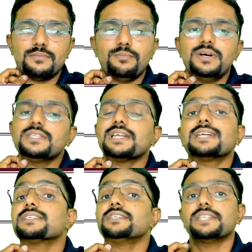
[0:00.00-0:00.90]
But there are
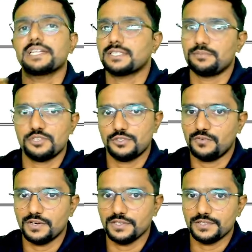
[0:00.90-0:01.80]
certain exceptions
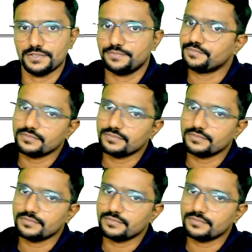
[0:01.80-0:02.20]
for this.